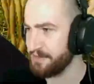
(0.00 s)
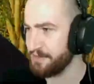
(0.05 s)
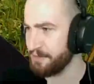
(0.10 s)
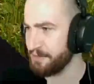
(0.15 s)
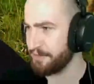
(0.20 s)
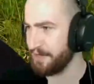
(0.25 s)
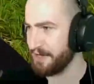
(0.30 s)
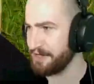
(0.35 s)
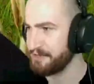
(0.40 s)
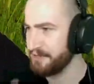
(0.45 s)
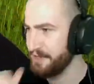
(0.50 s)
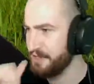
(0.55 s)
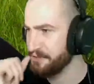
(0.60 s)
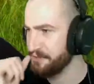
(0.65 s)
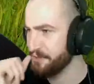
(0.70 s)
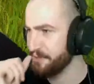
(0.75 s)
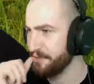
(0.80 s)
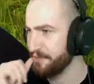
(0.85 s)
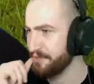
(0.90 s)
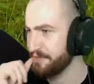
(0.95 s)
Ukraine, trans
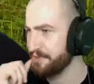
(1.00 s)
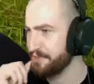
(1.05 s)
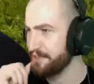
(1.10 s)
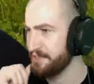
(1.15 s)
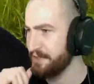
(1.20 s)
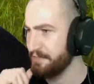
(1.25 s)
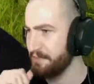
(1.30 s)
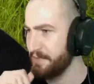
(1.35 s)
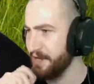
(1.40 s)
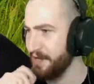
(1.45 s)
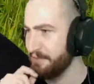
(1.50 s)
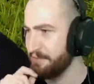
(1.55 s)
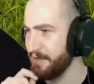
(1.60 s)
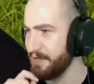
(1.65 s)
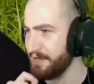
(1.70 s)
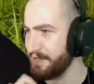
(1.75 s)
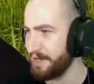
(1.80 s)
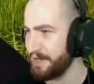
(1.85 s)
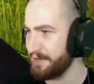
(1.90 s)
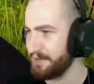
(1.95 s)
women are considered men.
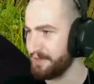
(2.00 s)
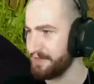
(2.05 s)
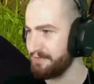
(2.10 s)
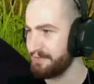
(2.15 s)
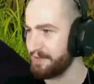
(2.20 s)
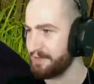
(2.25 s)
Men cannot leave